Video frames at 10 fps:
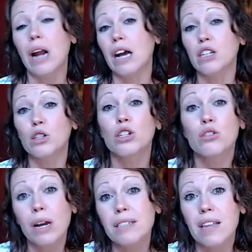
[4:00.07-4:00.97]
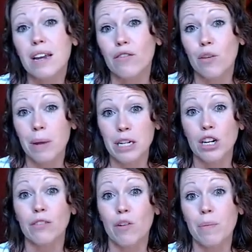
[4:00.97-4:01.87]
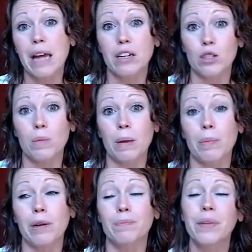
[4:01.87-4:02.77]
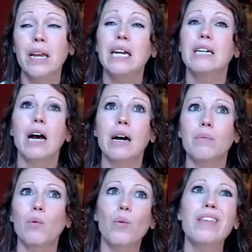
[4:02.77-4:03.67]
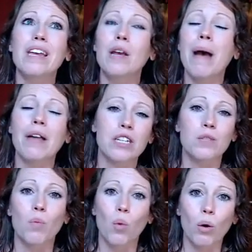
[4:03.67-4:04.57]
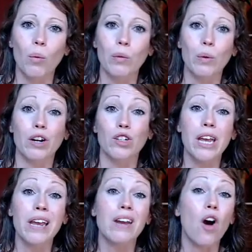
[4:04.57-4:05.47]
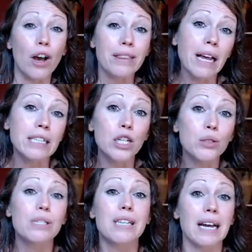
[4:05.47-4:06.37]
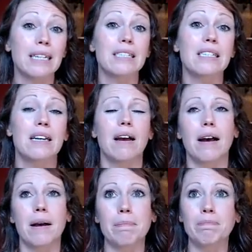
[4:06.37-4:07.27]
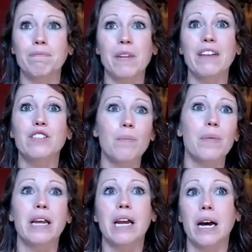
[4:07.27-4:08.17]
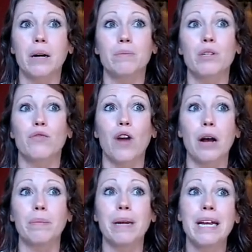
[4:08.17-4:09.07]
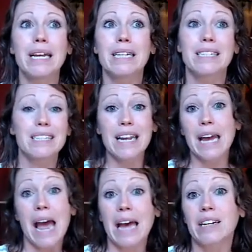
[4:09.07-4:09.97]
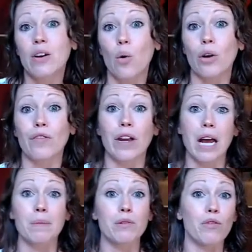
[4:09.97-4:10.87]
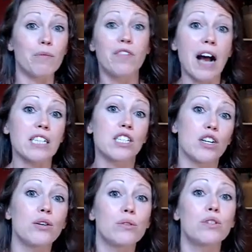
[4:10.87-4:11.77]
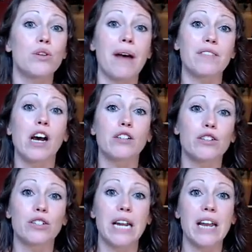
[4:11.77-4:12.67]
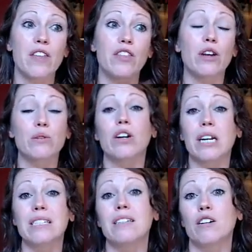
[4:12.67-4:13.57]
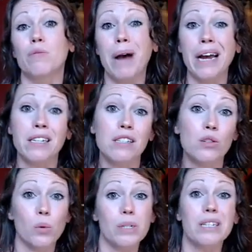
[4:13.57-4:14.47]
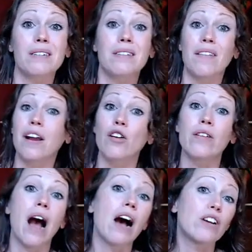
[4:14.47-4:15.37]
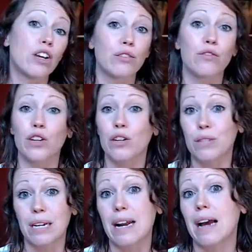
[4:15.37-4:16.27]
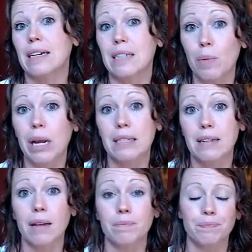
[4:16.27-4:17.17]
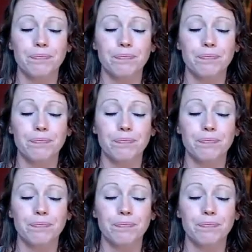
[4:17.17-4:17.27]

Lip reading: not you should trust the information from that newspaper. We think about this more when we are looking at online news sites. If something comes from CNN or if it comes from Fox News, you have to understand that those are considered biased sources and they are not good for use in an academic essay.